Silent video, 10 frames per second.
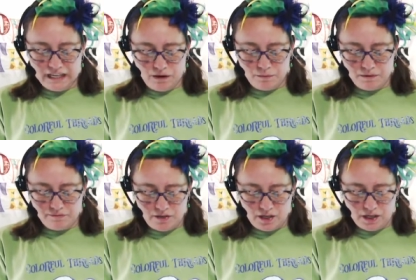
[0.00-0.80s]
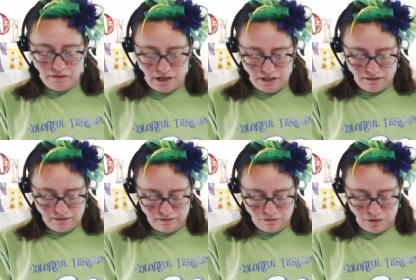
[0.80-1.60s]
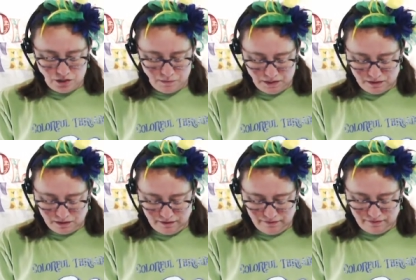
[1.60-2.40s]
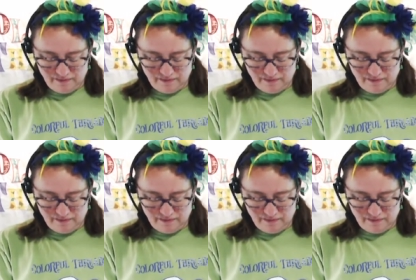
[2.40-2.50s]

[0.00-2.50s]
That would be funny, right? Watching myself.